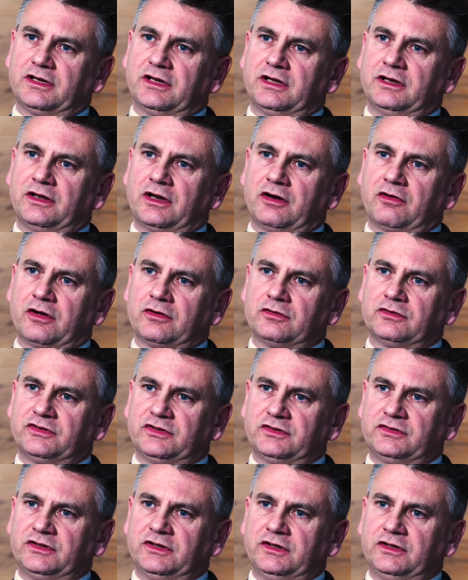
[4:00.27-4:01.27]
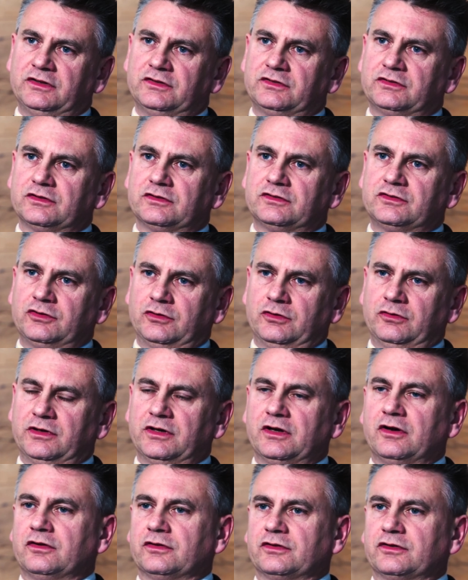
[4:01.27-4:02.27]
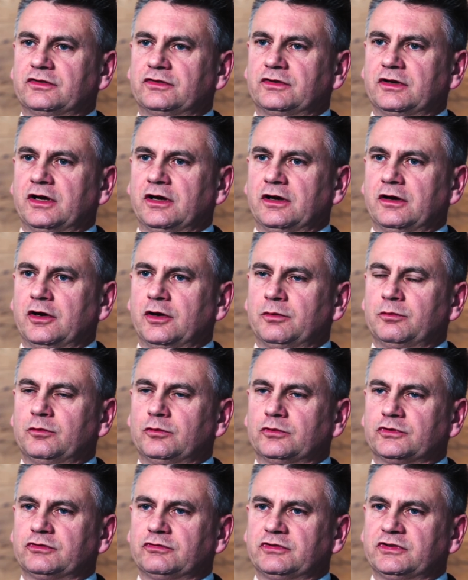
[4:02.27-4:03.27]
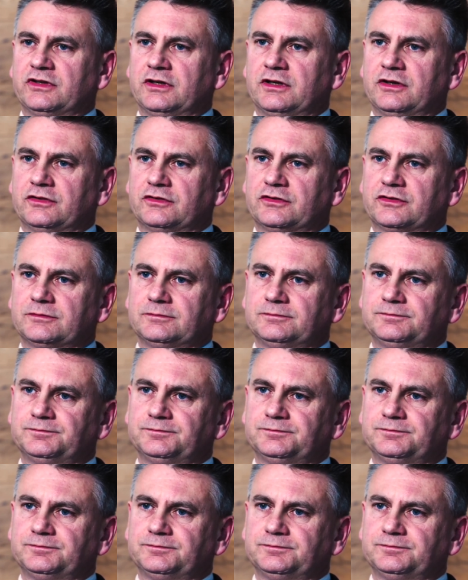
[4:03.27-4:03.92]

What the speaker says: in their own cities to enhance urban water resilience.